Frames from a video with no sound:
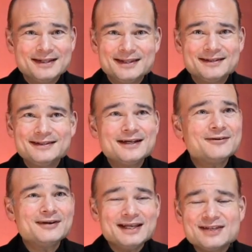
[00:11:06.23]
That
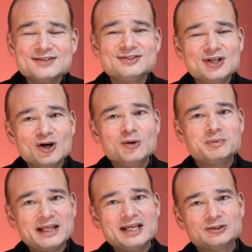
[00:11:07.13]
there is no
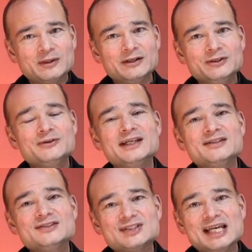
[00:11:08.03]
place where you can
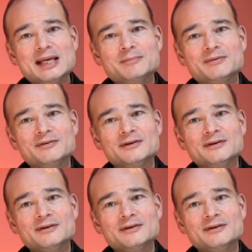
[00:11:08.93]
escape